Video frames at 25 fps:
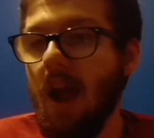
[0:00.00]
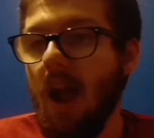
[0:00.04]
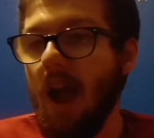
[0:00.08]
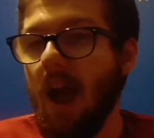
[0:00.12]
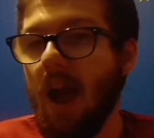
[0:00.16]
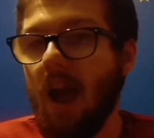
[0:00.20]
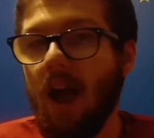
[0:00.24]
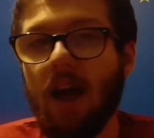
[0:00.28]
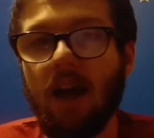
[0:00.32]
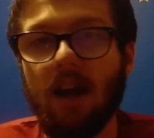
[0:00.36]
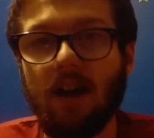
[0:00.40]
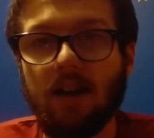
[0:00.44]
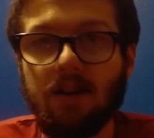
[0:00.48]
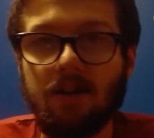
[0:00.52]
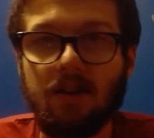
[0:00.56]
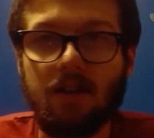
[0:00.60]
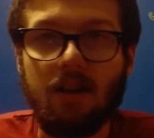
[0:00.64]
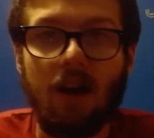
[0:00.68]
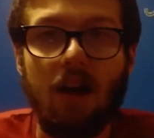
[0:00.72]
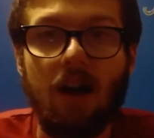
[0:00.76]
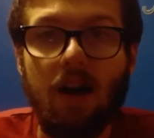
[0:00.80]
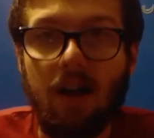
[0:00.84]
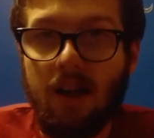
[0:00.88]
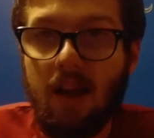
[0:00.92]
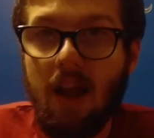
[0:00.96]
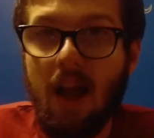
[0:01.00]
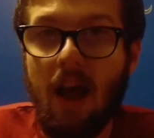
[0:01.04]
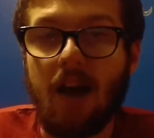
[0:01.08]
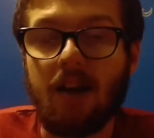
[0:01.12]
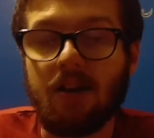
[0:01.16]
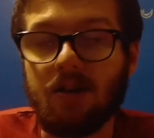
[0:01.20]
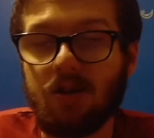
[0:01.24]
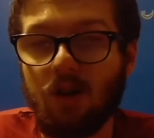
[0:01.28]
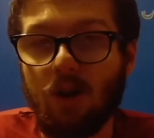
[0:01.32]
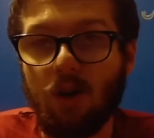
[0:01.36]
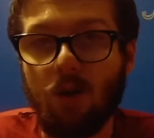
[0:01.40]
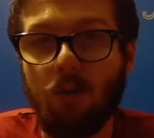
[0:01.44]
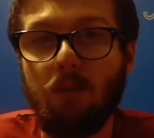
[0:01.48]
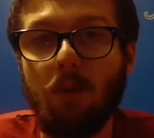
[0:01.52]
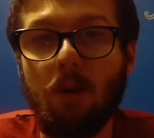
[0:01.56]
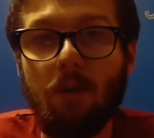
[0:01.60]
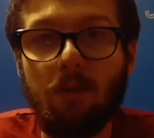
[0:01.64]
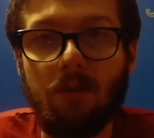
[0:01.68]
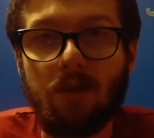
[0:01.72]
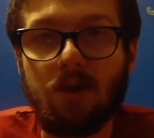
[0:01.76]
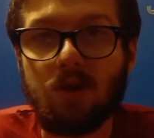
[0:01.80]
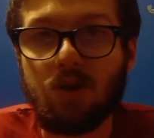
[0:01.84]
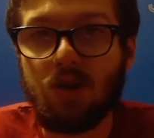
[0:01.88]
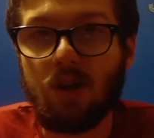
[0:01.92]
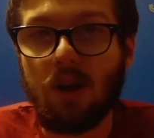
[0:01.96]
And, so pretty
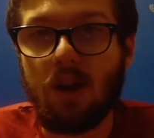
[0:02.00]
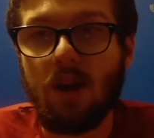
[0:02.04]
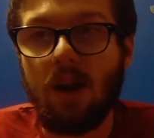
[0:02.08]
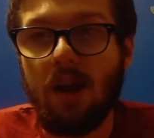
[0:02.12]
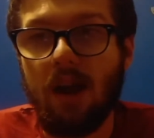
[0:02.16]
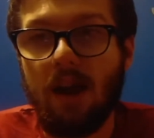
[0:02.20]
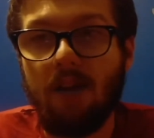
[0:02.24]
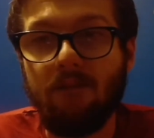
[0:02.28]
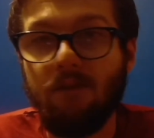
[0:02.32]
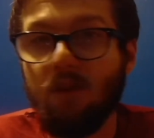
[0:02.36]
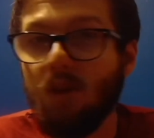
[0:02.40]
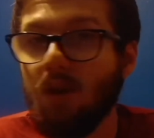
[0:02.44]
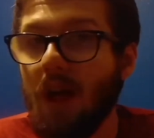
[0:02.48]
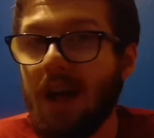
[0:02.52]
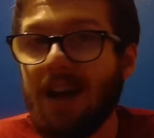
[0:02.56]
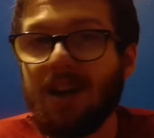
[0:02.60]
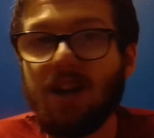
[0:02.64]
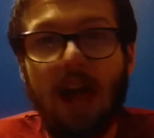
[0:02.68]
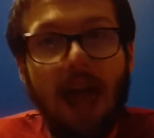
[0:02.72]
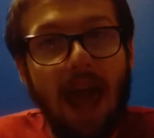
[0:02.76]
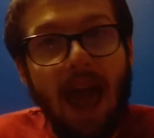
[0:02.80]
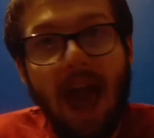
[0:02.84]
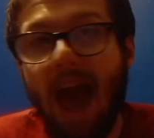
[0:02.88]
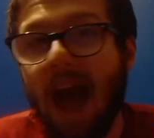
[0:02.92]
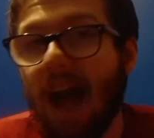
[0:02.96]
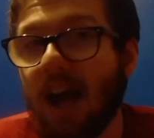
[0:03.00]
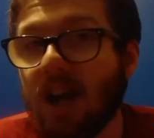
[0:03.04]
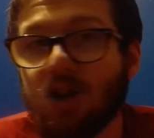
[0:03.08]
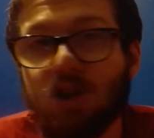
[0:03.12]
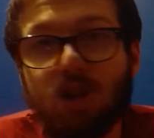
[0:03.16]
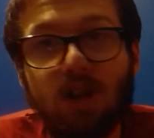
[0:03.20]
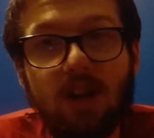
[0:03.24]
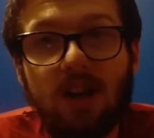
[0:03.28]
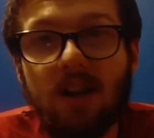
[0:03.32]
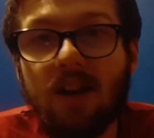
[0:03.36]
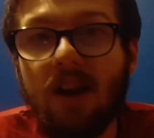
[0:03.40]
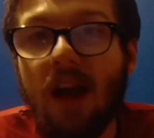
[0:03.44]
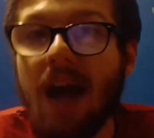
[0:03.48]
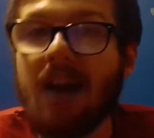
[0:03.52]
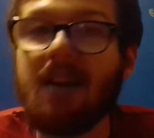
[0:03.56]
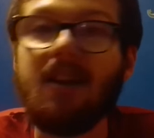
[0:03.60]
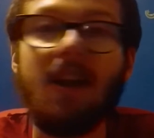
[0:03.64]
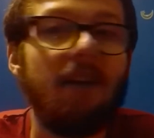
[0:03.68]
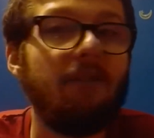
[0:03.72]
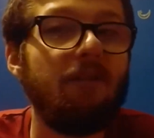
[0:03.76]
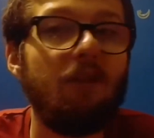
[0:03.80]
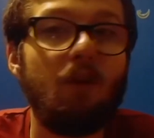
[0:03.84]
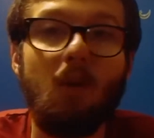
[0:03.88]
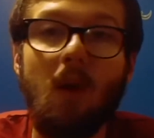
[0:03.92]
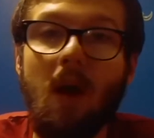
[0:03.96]
much, if you like action, I
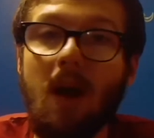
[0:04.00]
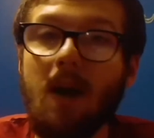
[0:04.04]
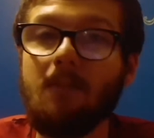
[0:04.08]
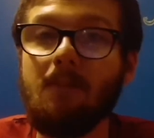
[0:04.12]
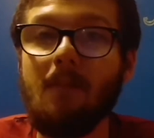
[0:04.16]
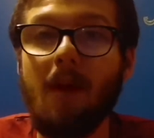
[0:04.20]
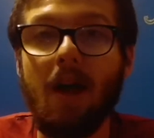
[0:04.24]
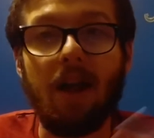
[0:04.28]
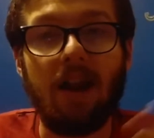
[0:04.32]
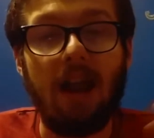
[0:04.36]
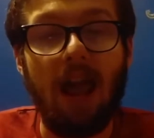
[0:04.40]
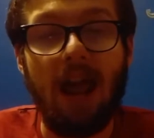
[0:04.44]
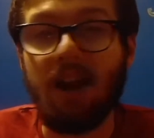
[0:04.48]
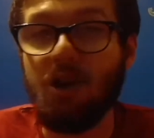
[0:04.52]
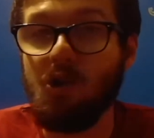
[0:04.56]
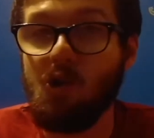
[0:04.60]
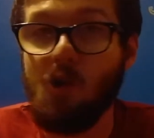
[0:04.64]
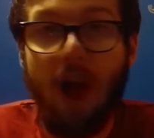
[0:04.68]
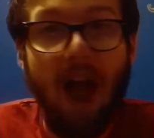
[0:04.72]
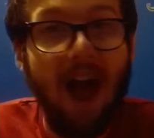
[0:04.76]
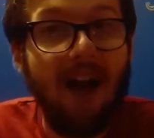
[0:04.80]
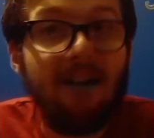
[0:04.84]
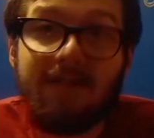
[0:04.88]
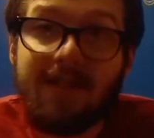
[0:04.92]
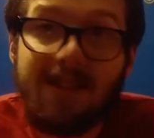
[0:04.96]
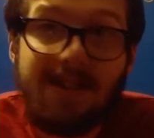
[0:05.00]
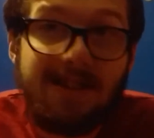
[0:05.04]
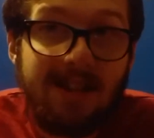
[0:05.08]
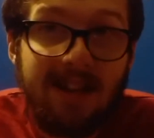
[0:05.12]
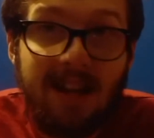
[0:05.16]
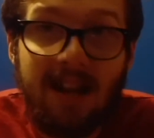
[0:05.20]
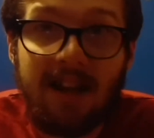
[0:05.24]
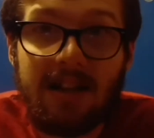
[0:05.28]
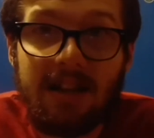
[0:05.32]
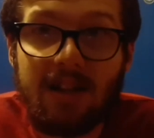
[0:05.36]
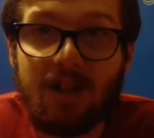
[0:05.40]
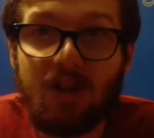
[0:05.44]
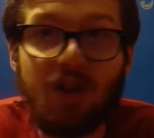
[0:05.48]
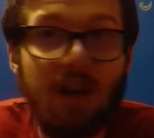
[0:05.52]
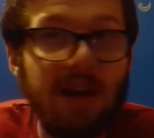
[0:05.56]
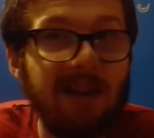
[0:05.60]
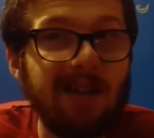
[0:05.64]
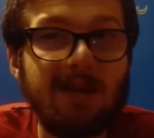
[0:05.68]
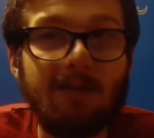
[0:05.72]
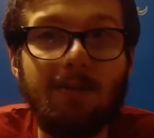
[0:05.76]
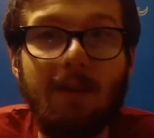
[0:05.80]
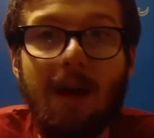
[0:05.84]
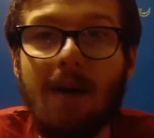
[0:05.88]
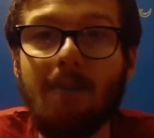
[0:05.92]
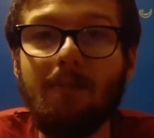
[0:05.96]
definitely recommend, and you haven't seen any
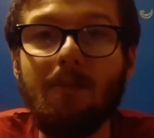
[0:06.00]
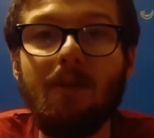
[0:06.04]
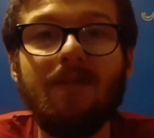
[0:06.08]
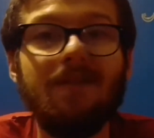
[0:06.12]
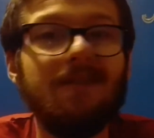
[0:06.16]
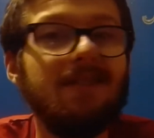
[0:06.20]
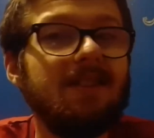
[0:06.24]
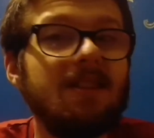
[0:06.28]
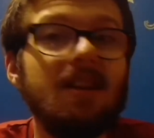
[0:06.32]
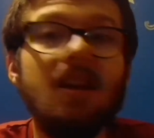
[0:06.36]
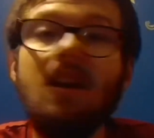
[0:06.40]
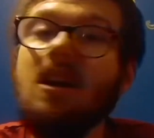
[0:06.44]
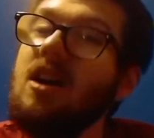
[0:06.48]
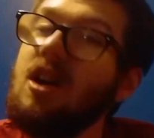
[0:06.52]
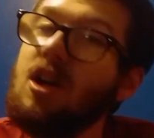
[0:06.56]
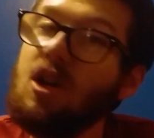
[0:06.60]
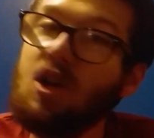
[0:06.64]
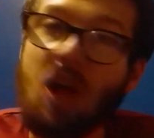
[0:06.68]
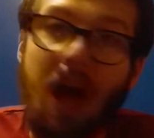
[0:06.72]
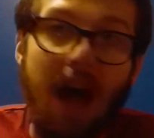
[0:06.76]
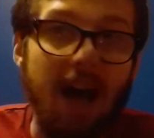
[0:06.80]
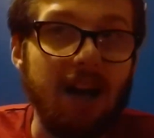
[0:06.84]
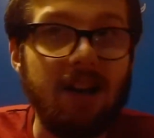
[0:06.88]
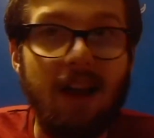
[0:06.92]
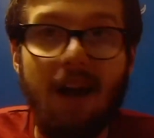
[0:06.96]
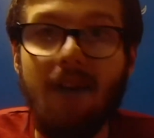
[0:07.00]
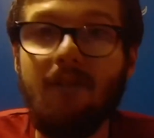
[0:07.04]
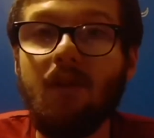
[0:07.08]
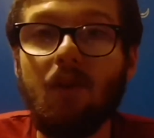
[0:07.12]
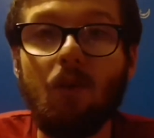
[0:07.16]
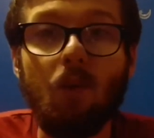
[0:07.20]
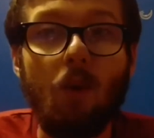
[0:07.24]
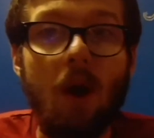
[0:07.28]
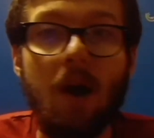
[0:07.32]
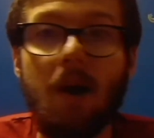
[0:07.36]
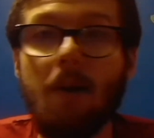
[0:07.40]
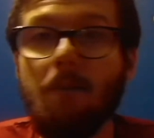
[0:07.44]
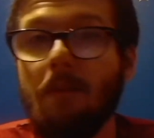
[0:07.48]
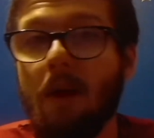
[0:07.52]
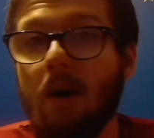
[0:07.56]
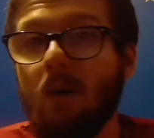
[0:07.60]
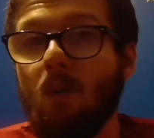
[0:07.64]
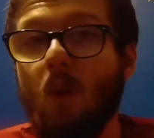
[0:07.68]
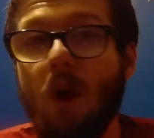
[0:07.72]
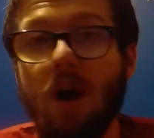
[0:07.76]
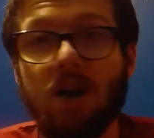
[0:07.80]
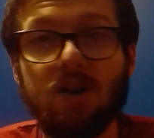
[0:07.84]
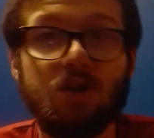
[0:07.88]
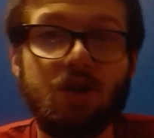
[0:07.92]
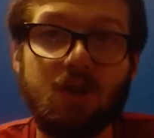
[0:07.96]
James Bond movies, I definitely recommend
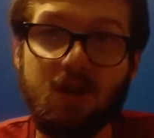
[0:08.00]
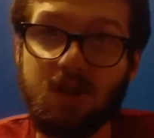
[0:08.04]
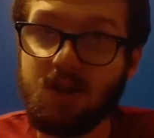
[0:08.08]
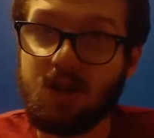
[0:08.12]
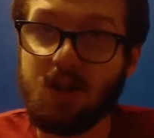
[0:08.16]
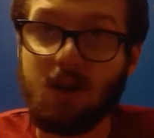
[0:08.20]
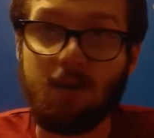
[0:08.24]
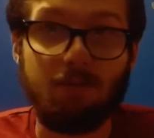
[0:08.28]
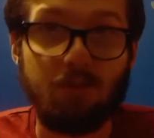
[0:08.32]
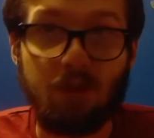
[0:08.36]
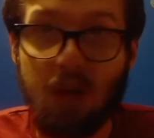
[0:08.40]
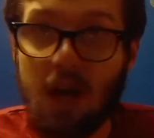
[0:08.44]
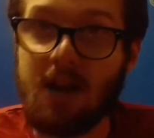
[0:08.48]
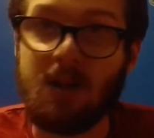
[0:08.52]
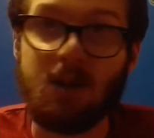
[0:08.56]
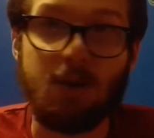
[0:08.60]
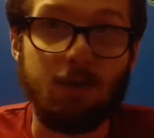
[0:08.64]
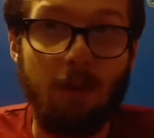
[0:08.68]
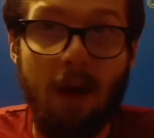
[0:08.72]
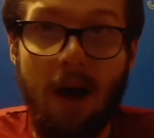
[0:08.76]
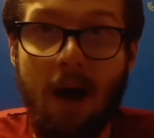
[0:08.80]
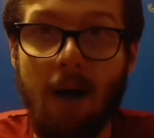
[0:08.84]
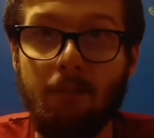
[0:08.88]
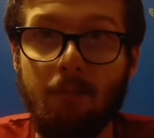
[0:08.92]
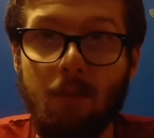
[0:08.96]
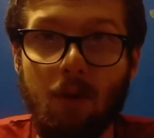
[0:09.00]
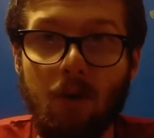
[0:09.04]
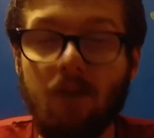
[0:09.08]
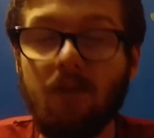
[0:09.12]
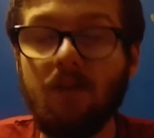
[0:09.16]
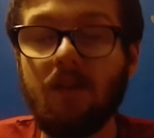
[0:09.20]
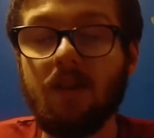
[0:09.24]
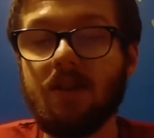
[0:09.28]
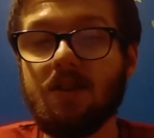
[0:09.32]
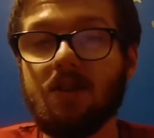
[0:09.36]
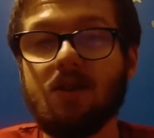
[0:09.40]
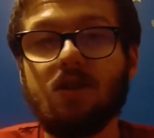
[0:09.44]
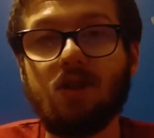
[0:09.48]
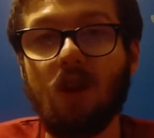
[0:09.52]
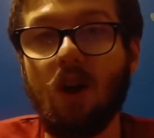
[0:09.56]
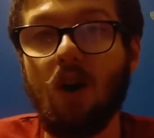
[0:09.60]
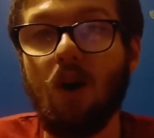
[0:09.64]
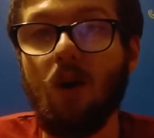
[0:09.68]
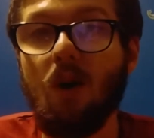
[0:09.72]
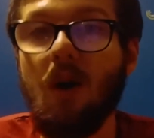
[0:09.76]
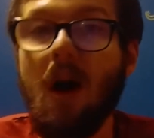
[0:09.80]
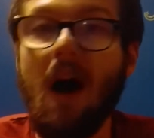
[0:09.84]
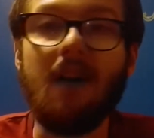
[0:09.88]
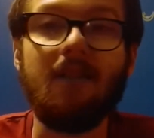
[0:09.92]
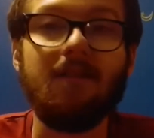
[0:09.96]
watching some James Bond movies.
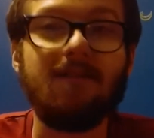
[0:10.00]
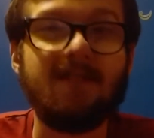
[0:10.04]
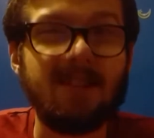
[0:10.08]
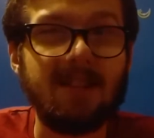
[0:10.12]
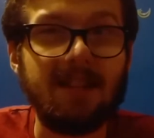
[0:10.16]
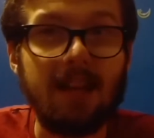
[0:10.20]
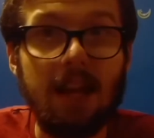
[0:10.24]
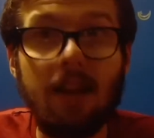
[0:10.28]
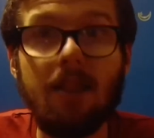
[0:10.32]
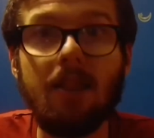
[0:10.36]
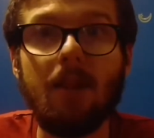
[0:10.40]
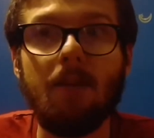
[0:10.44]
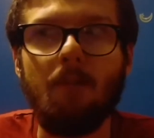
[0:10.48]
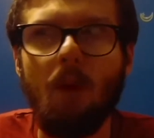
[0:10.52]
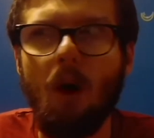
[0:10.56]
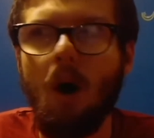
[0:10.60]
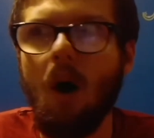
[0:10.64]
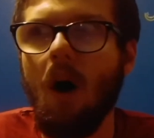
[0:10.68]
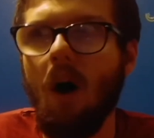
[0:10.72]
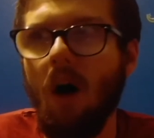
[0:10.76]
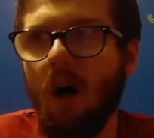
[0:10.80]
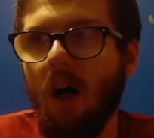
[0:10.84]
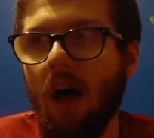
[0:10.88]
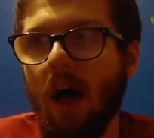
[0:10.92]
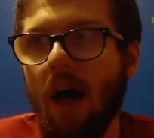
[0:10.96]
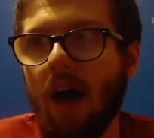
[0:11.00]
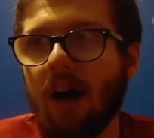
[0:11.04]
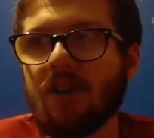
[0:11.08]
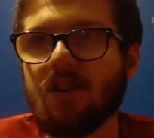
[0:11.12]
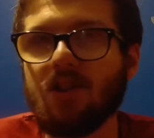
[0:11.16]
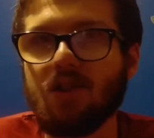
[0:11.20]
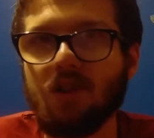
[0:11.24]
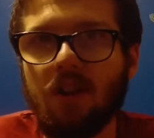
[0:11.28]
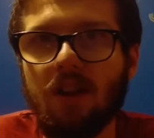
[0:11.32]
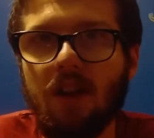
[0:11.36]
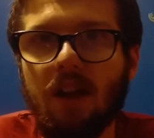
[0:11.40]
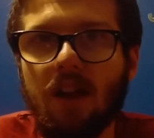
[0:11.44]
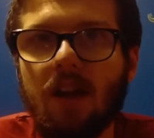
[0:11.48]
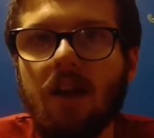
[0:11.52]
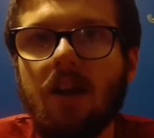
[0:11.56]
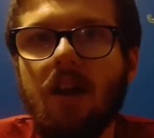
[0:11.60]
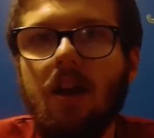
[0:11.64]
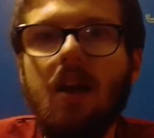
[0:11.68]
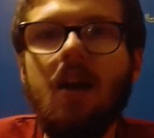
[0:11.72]
So, I've seen them all, actually,